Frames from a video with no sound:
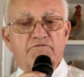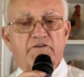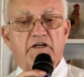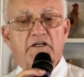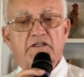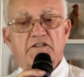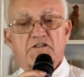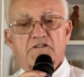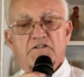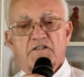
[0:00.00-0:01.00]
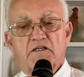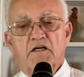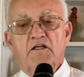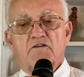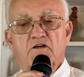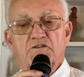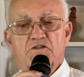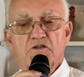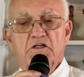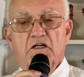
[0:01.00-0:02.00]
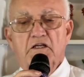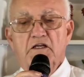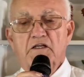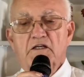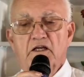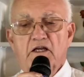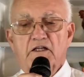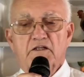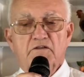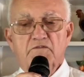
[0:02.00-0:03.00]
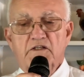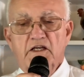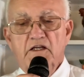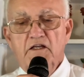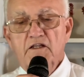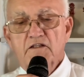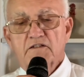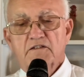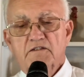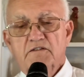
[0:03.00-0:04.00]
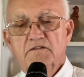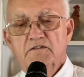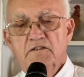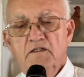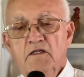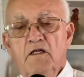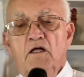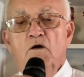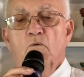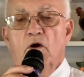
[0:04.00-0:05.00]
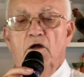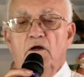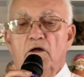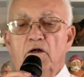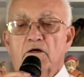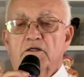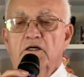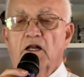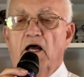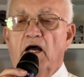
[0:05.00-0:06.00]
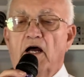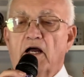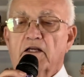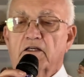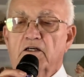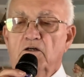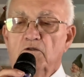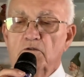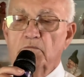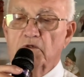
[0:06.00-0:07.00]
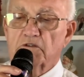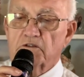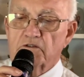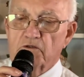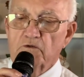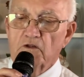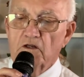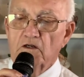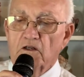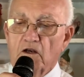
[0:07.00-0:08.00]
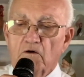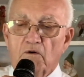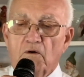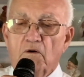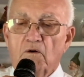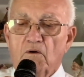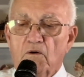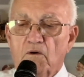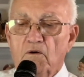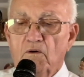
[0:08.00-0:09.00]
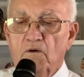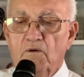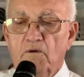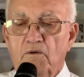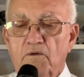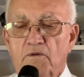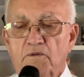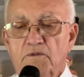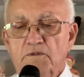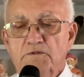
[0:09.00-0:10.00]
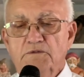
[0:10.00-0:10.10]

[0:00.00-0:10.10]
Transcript: face the chilling hand of death, where could I go but to the Lord?